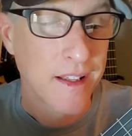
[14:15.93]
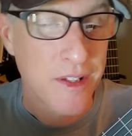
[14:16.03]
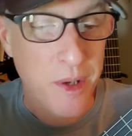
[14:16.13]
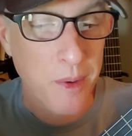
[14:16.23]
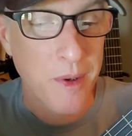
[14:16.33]

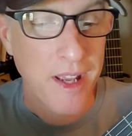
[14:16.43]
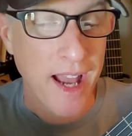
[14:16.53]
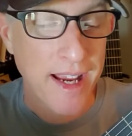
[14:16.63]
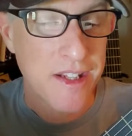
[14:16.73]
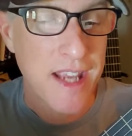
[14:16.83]
So
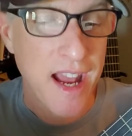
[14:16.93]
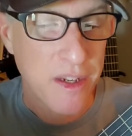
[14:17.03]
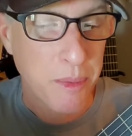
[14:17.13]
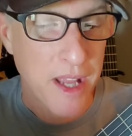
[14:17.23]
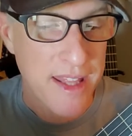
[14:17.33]
I guess he had
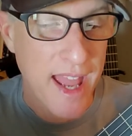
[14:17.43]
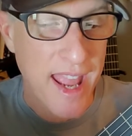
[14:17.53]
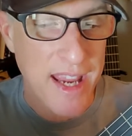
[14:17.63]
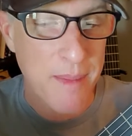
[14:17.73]
to play that A